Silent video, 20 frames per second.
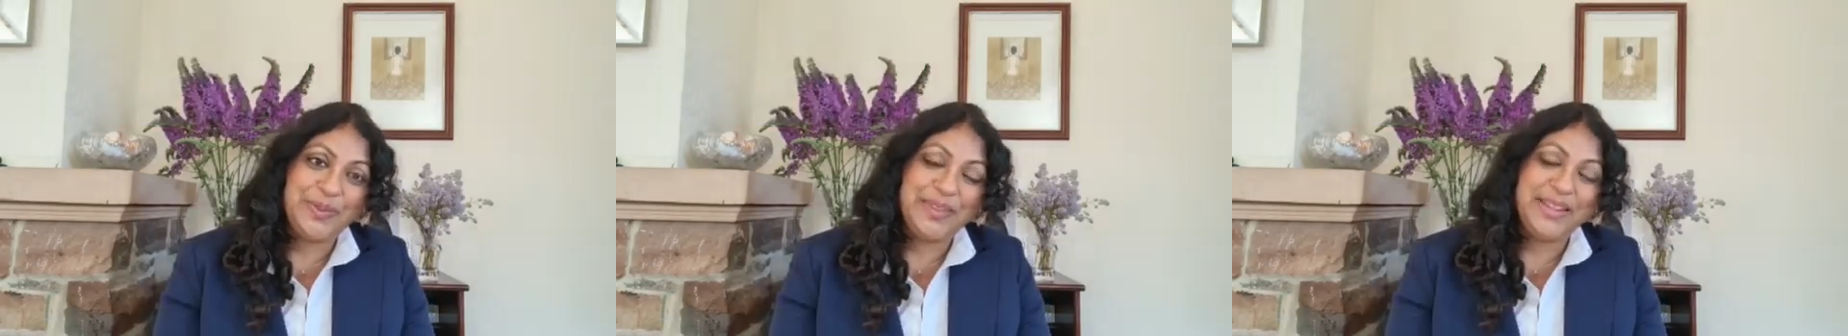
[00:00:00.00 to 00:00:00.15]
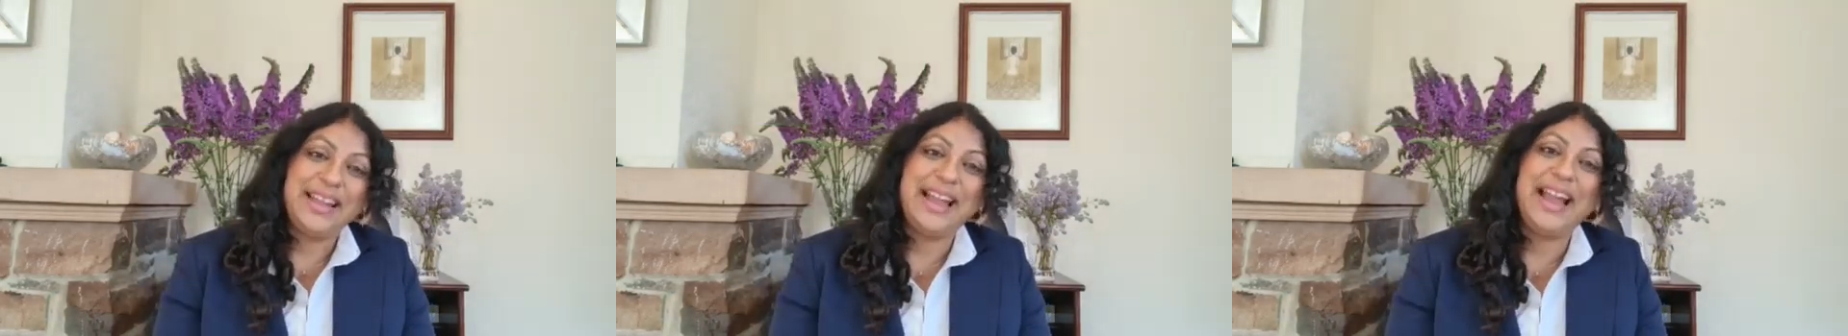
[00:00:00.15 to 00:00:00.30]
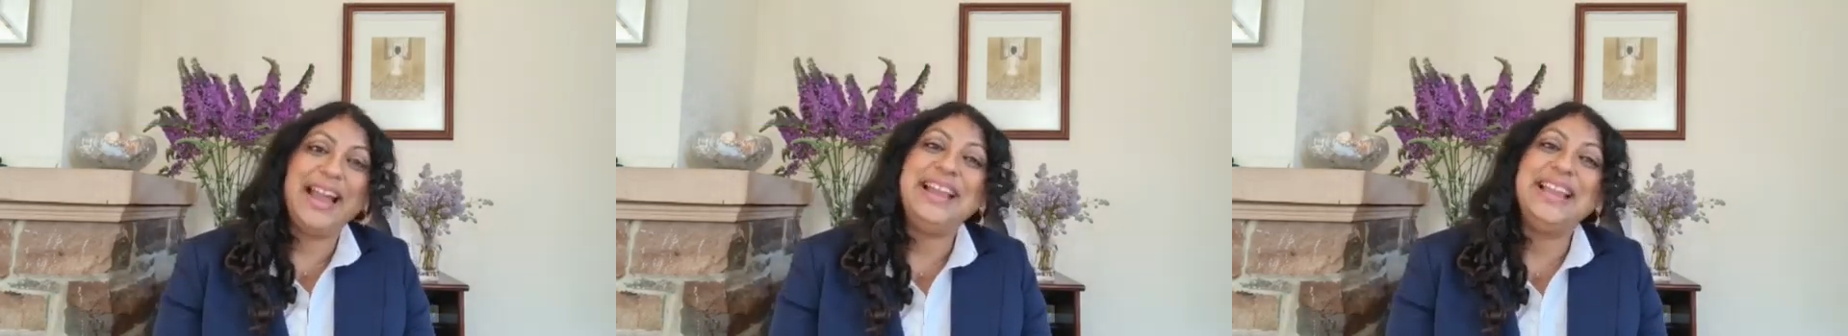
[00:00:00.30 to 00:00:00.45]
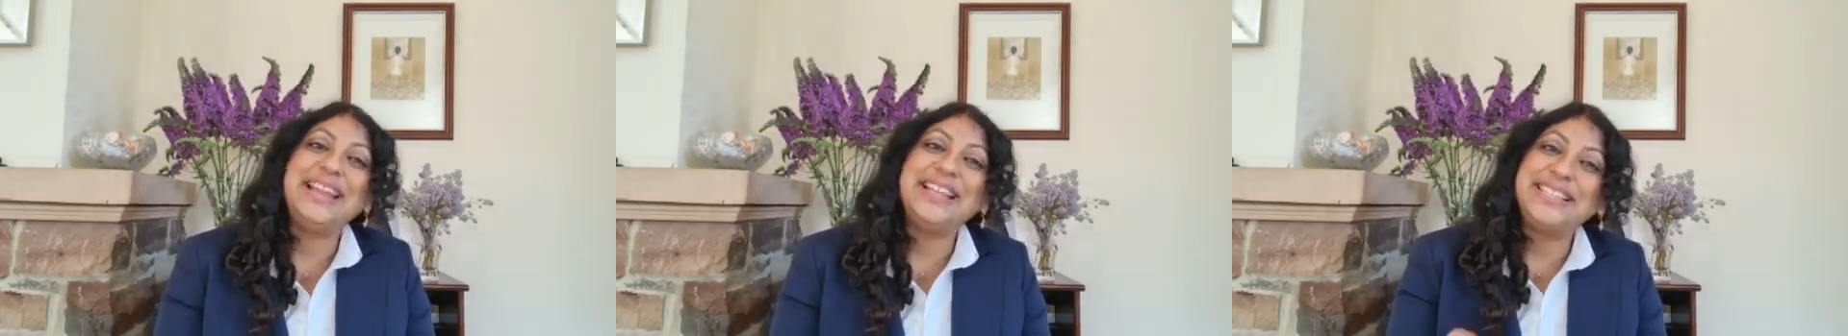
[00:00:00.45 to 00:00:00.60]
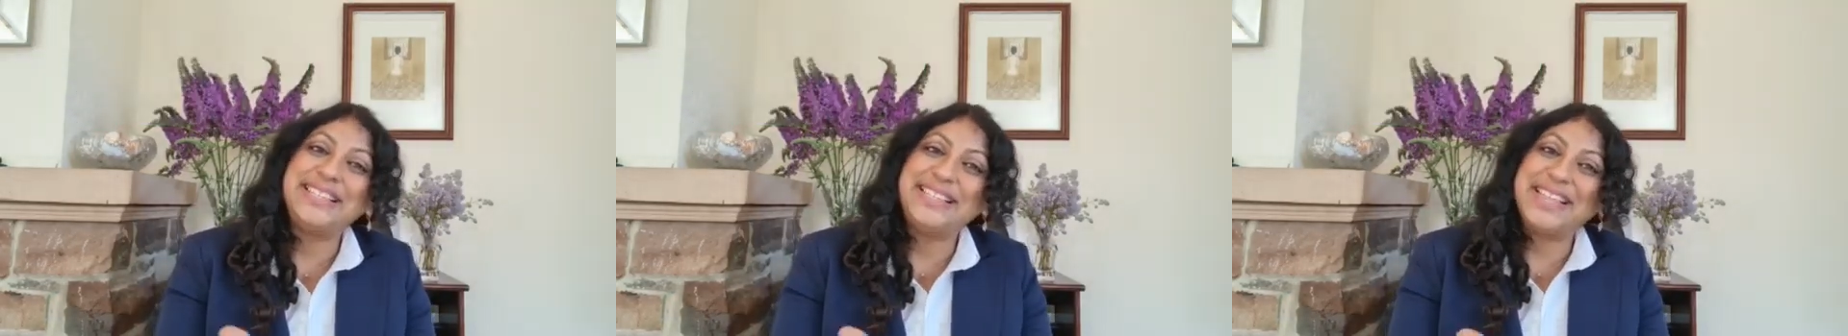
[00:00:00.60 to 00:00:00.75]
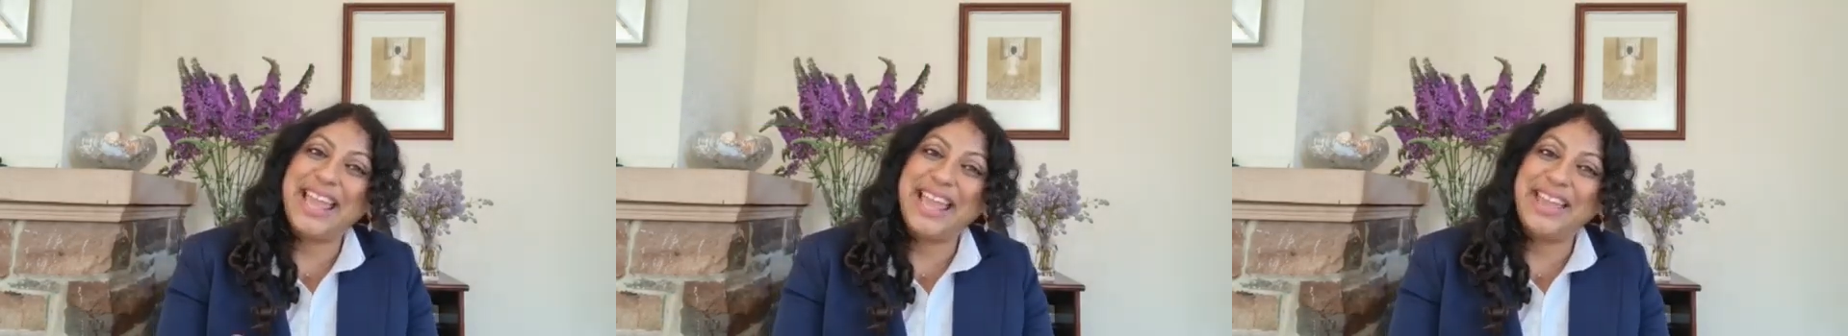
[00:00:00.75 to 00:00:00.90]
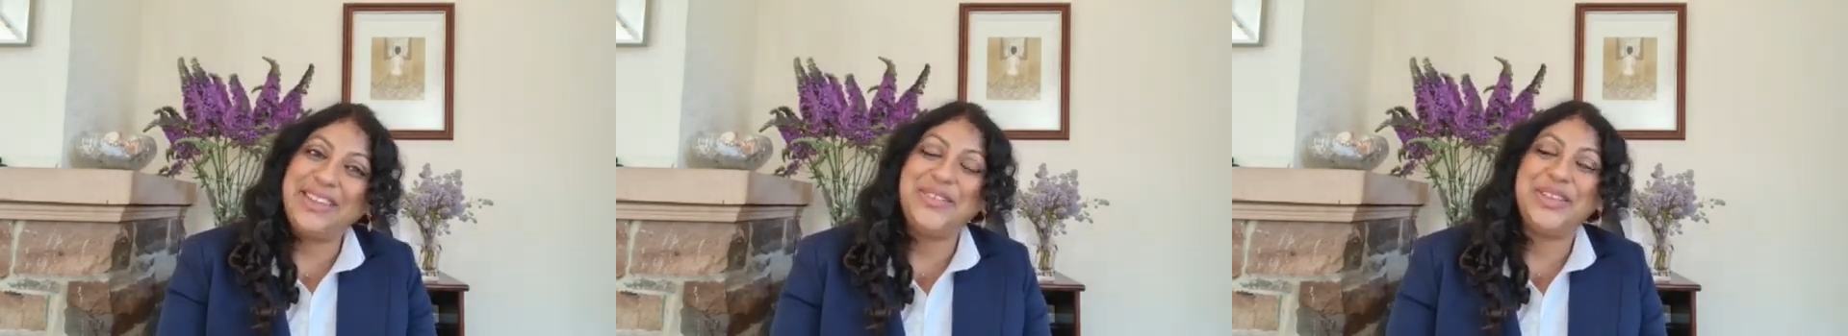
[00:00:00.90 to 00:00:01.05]
Kindly
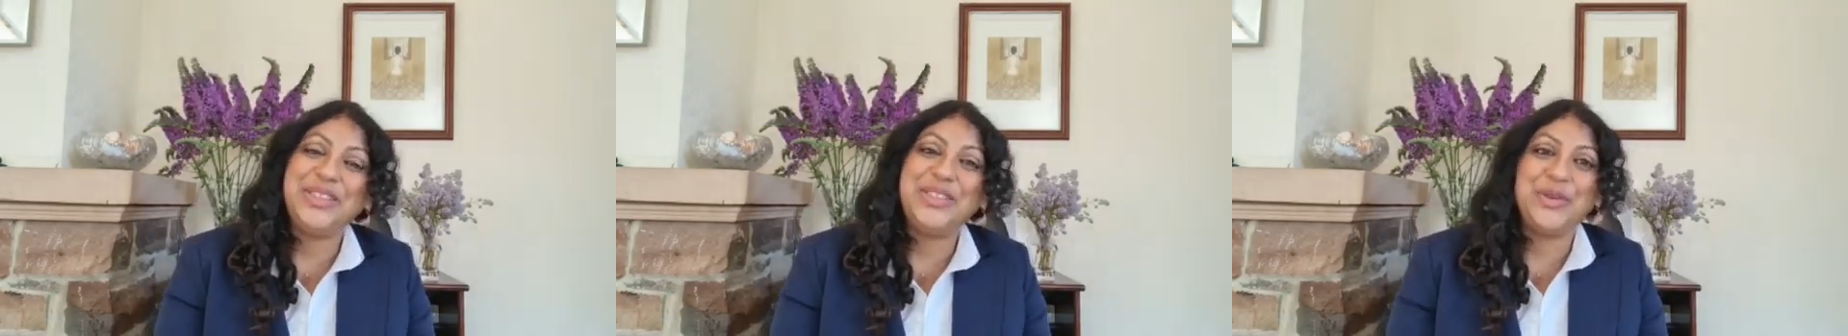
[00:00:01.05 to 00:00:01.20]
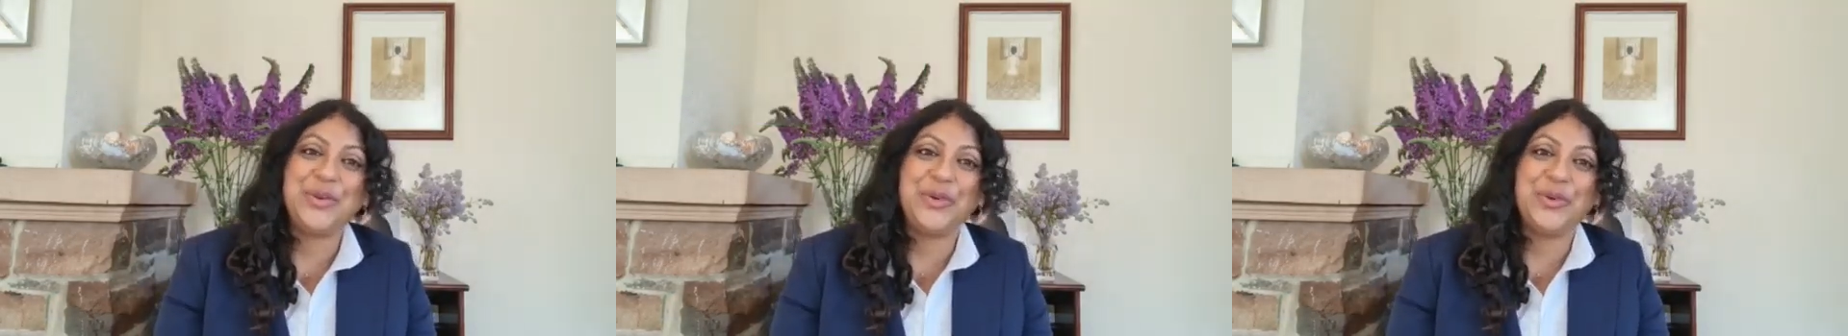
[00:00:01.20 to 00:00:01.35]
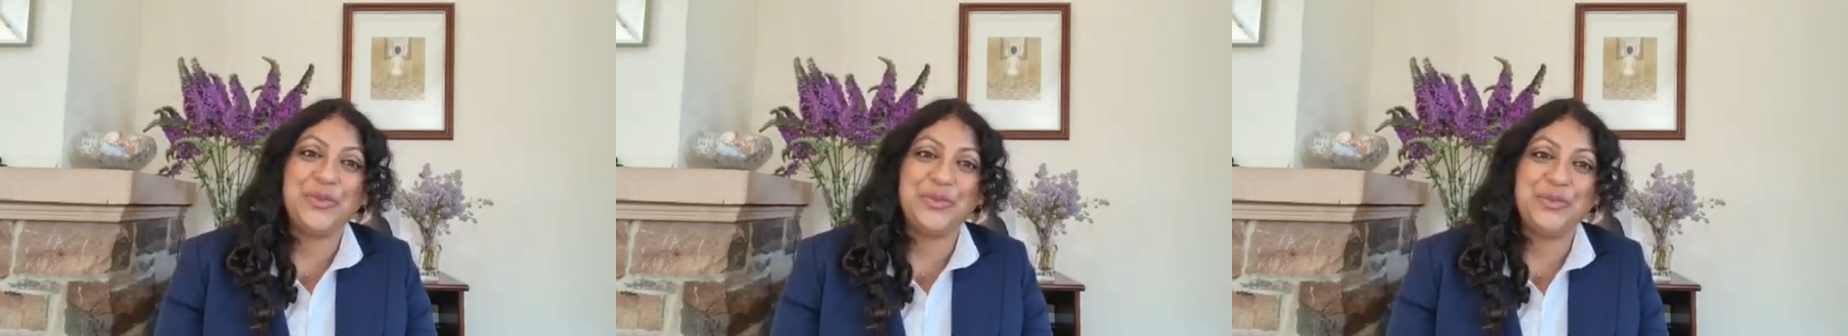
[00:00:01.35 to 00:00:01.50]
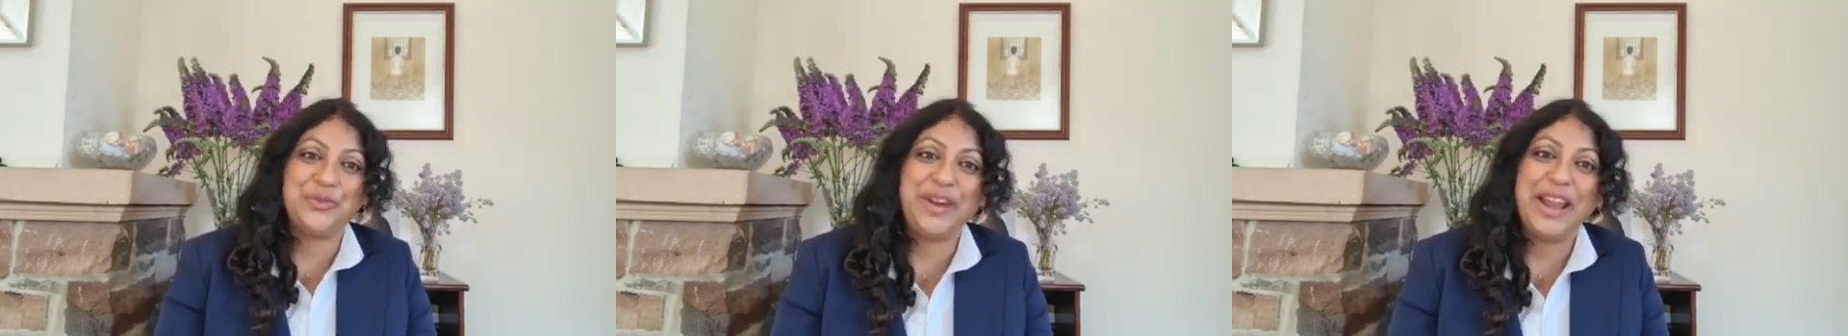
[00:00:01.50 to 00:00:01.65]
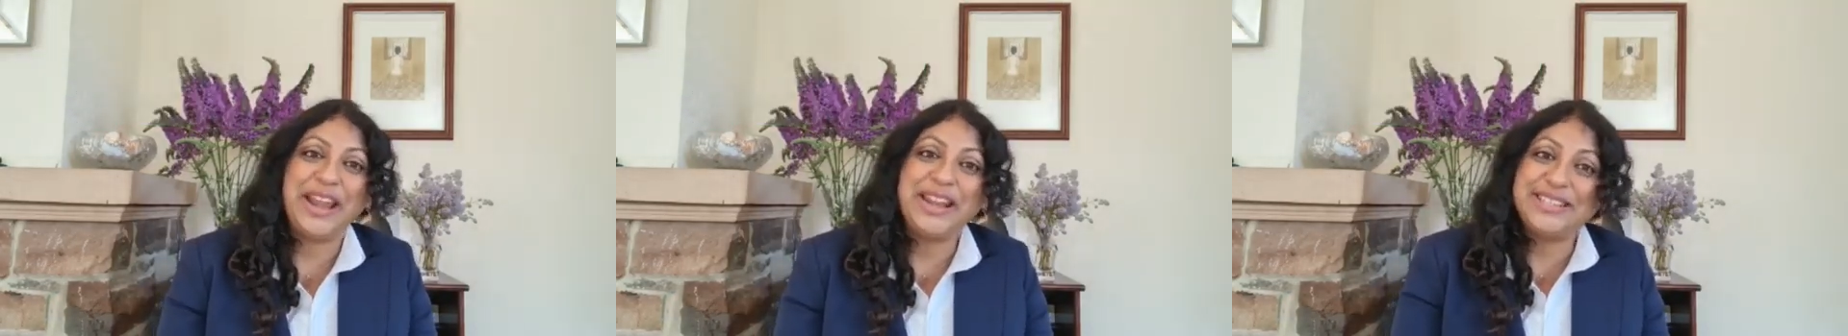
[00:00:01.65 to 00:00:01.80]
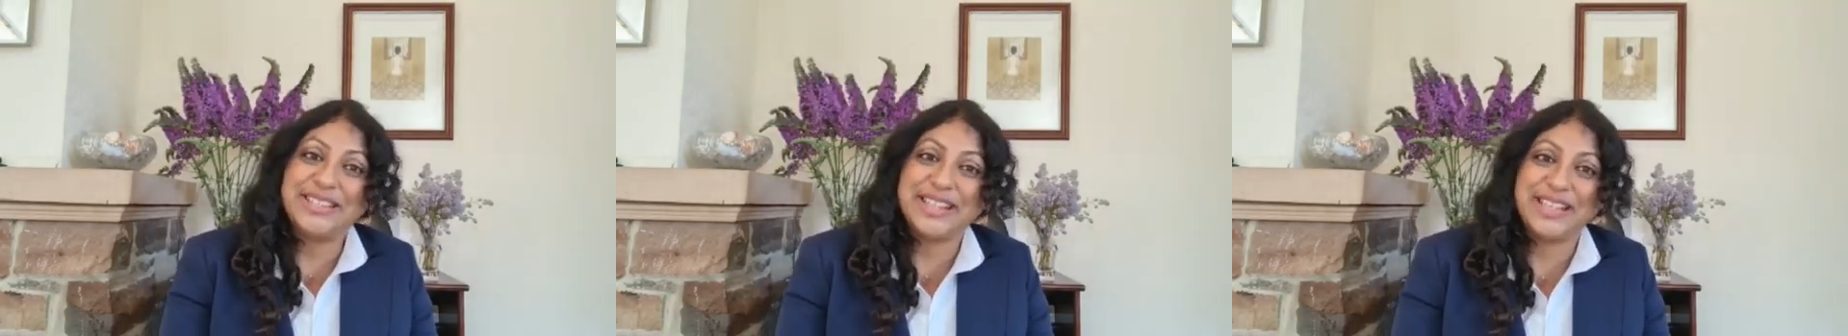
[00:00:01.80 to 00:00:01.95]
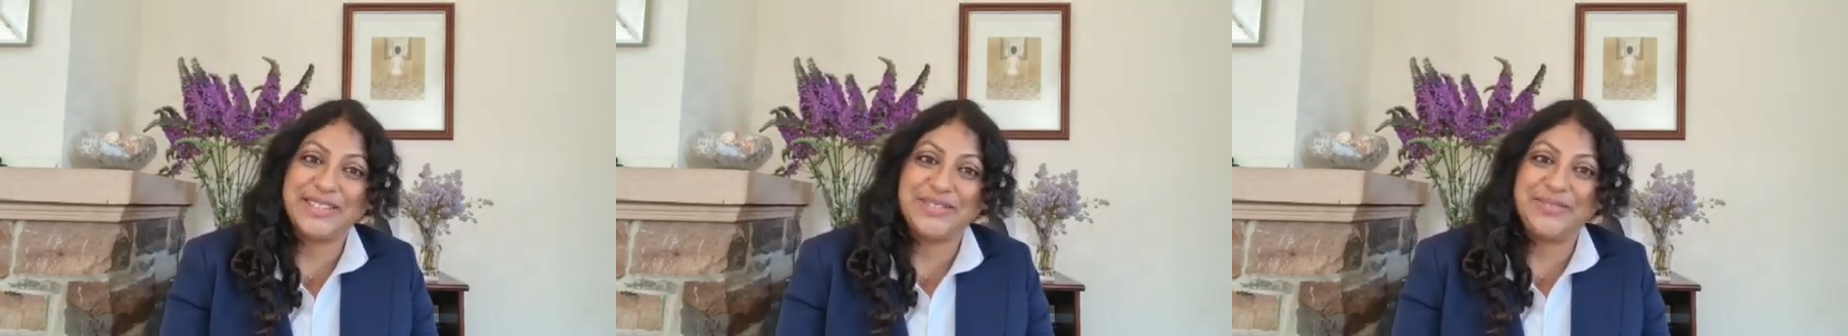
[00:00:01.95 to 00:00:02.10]
share with your friends
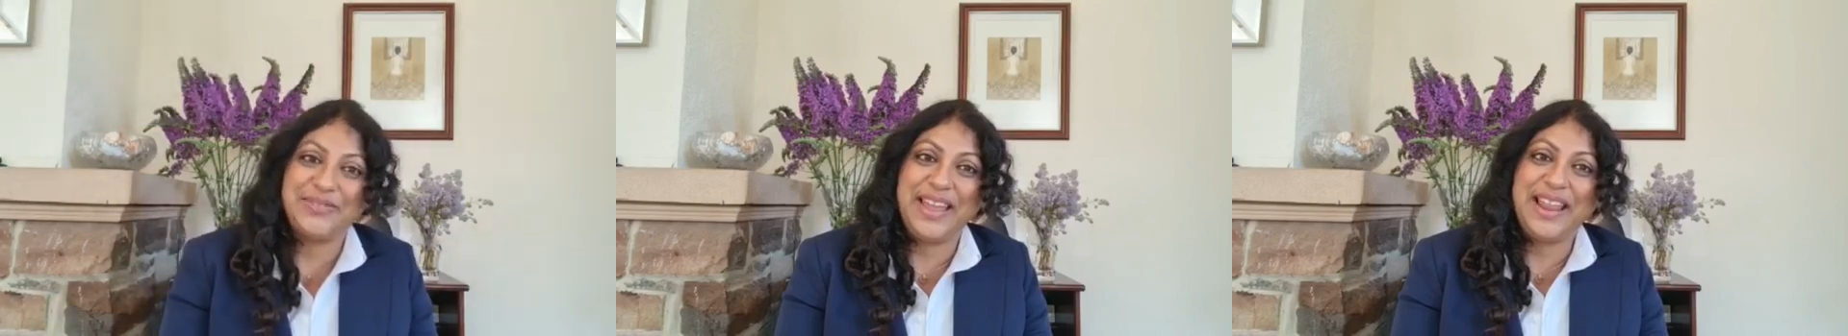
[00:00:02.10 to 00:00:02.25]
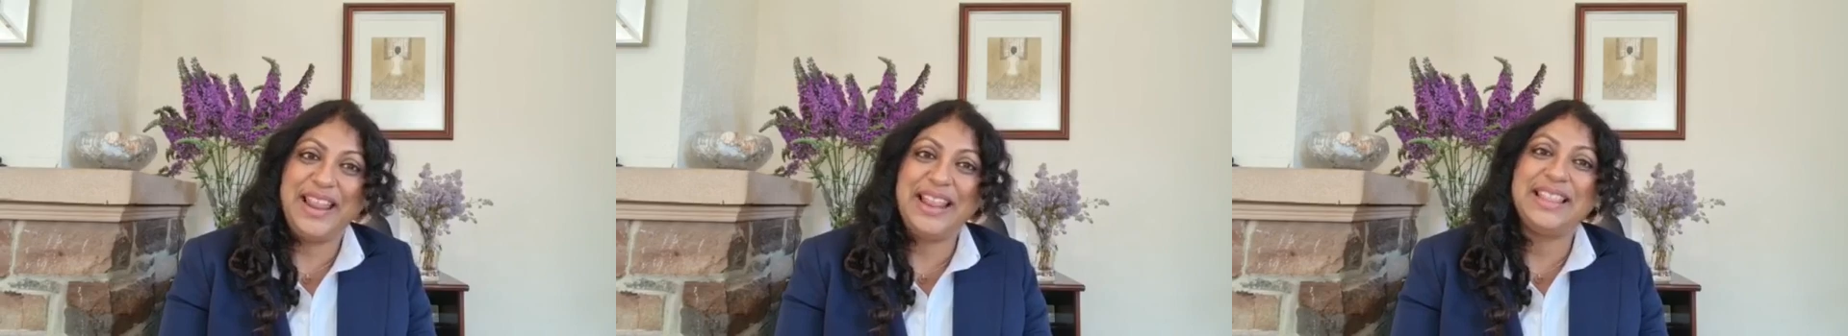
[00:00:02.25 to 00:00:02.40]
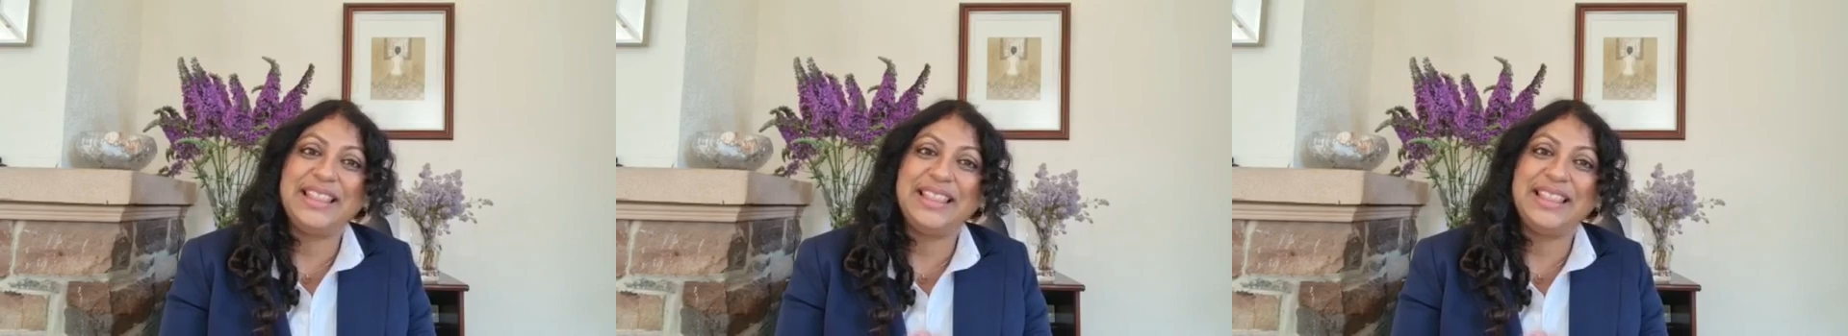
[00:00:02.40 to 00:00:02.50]
as well.